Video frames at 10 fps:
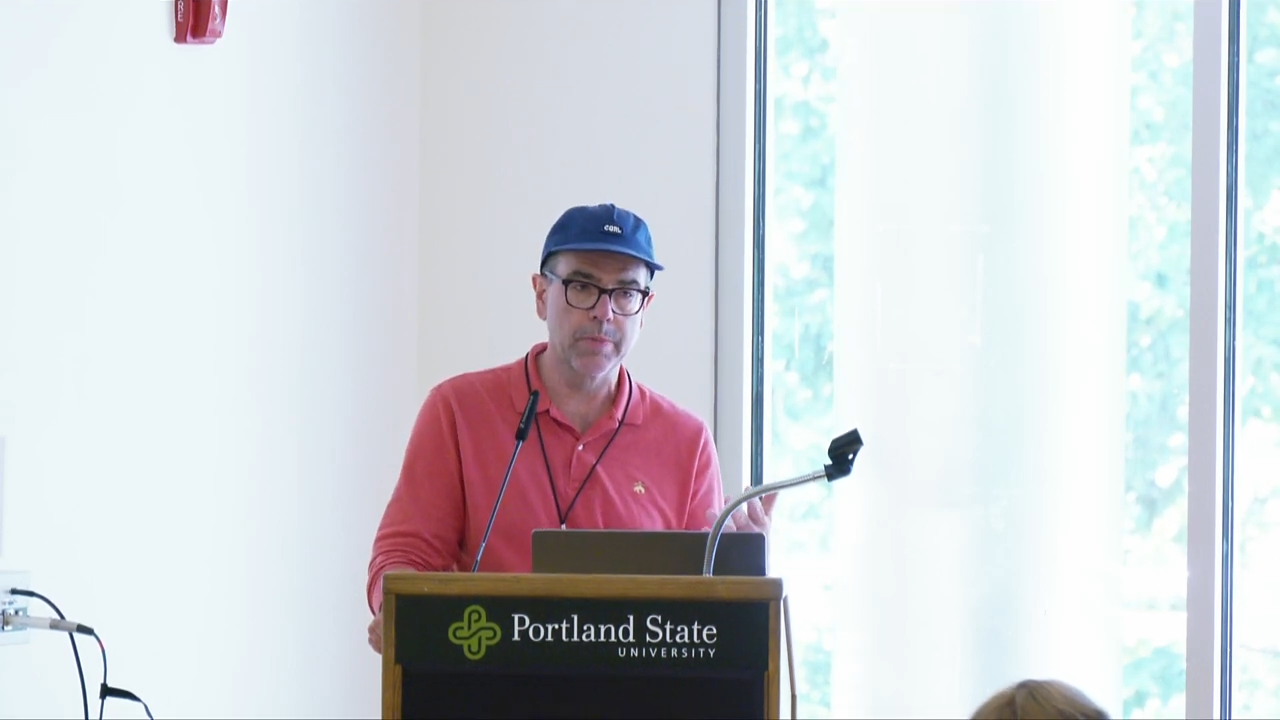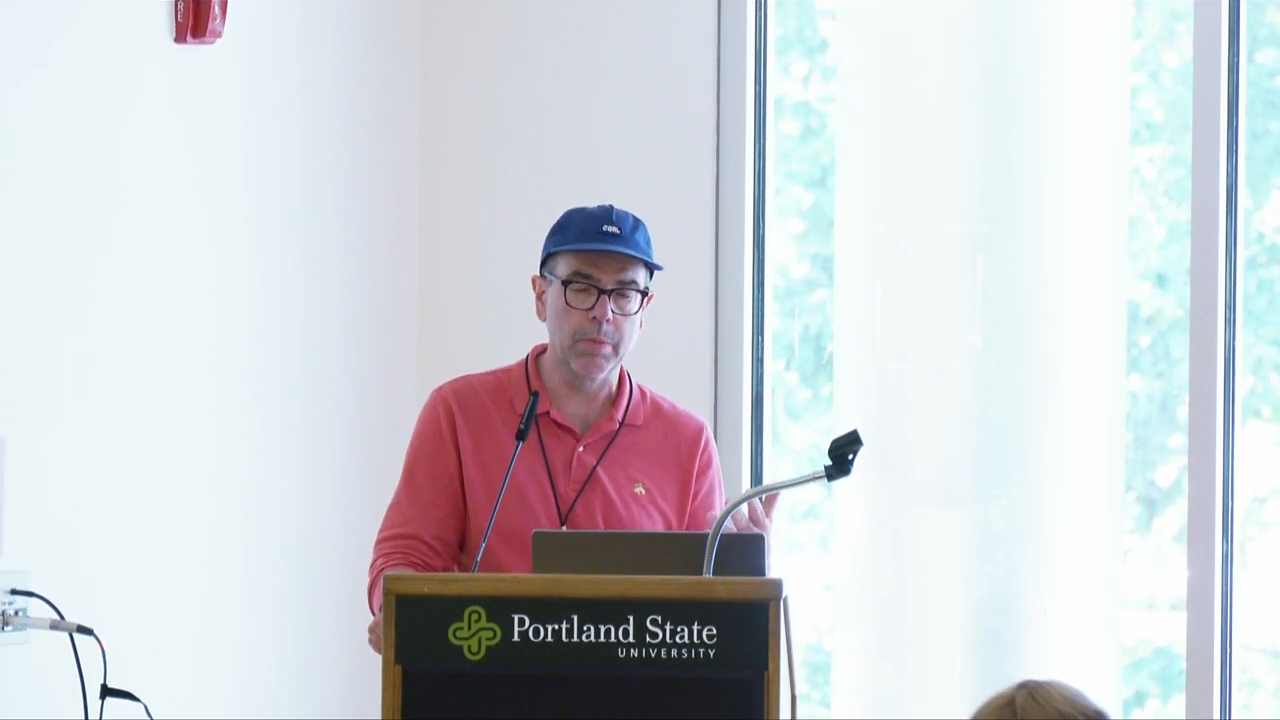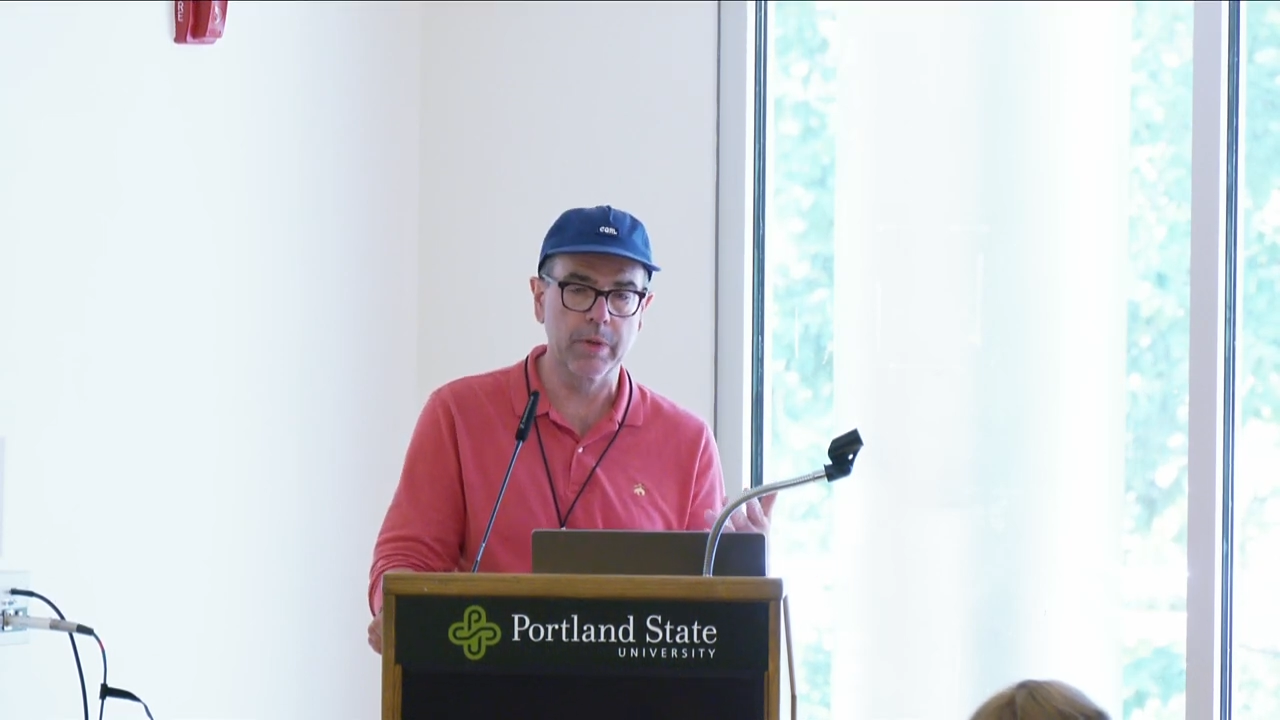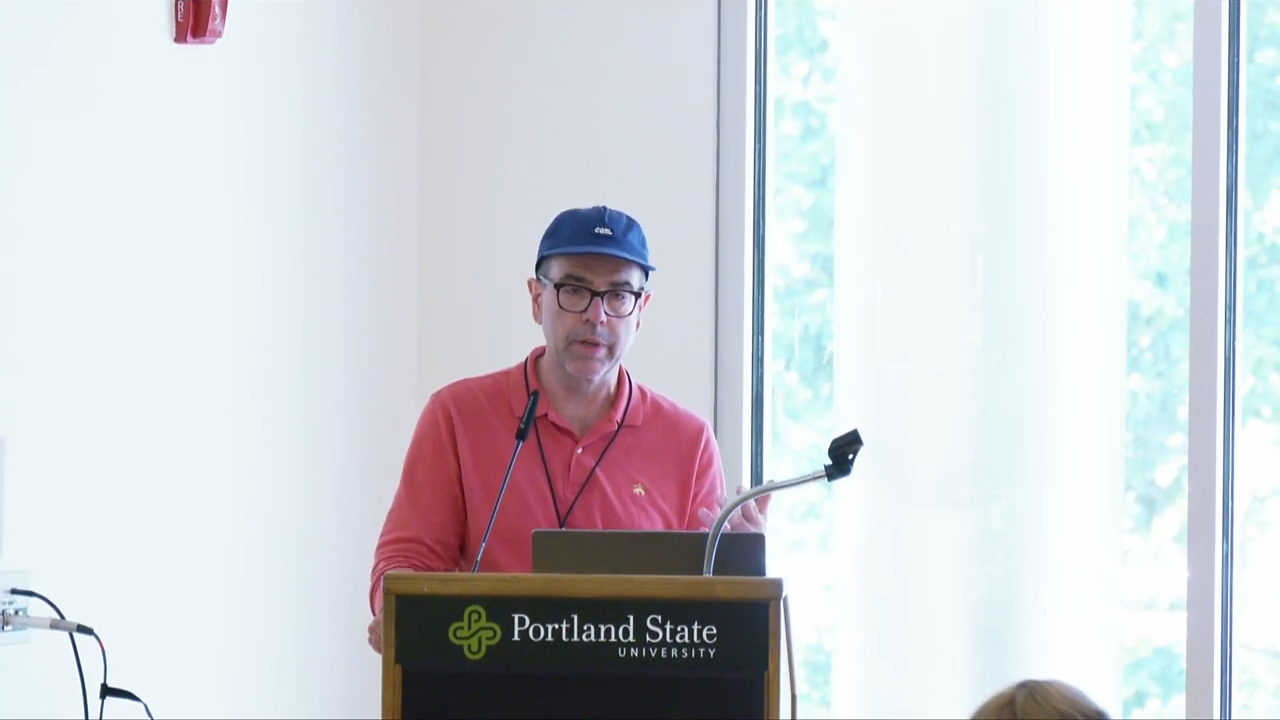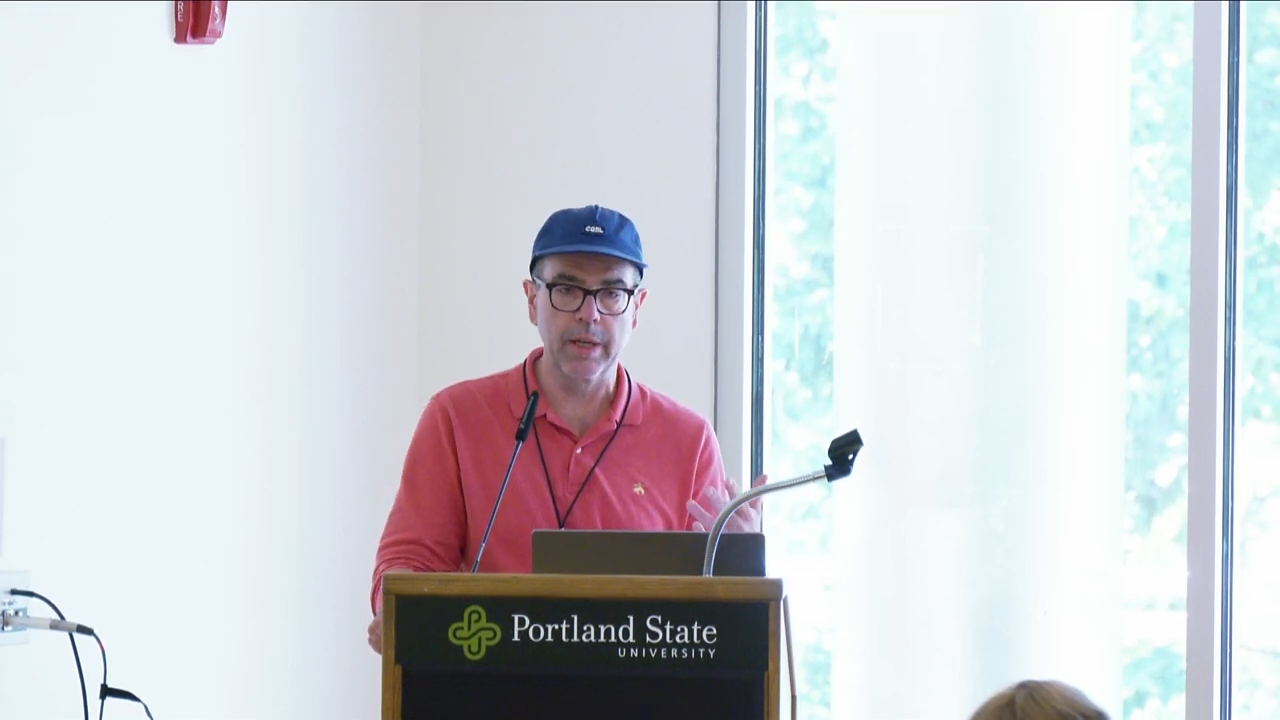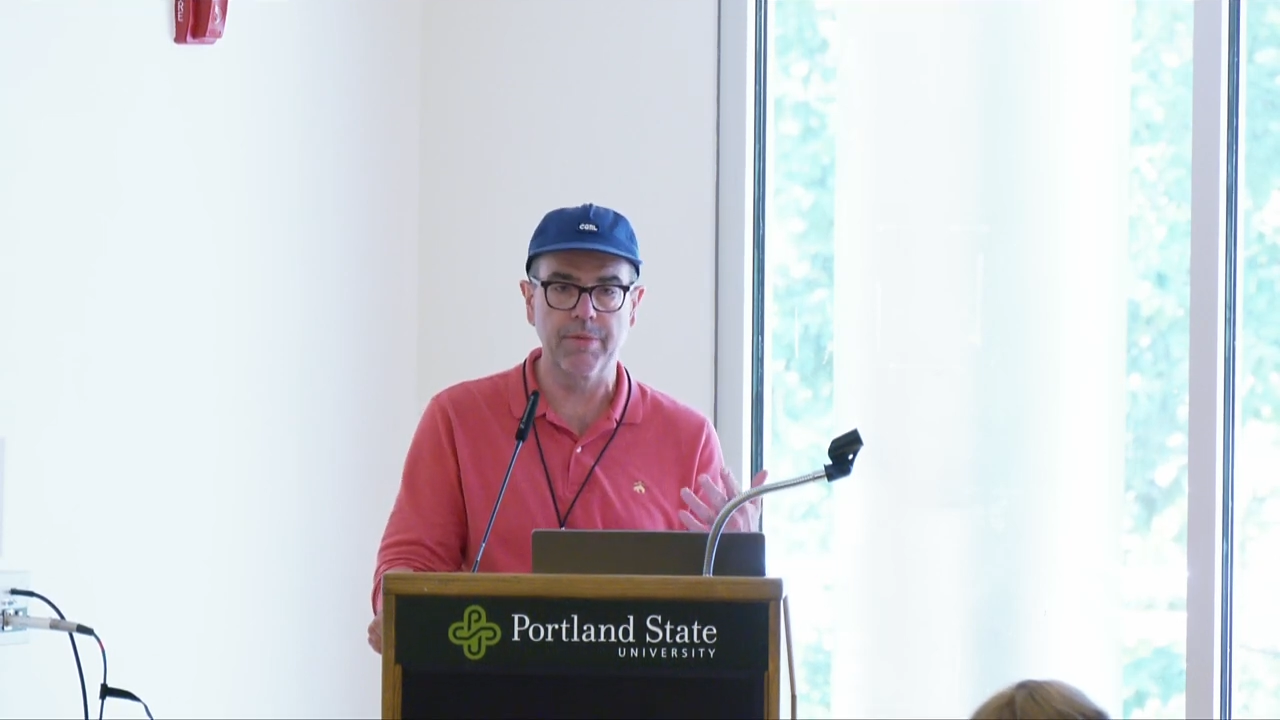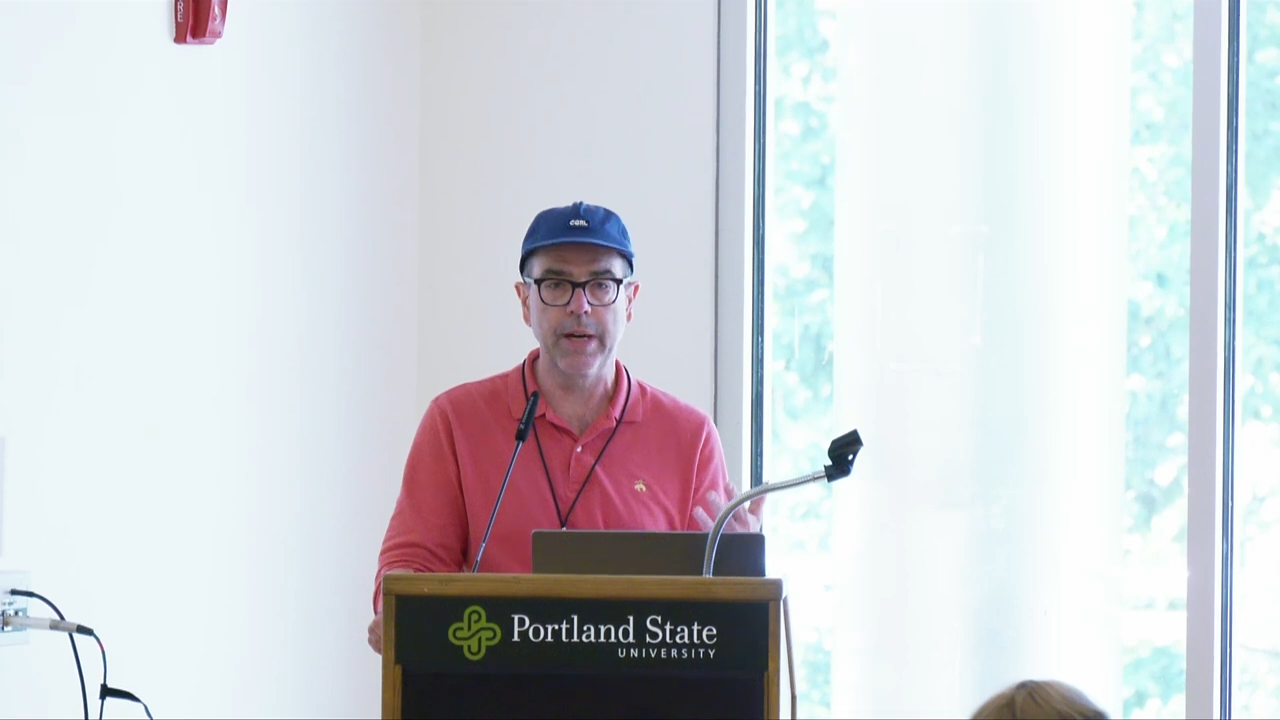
people can get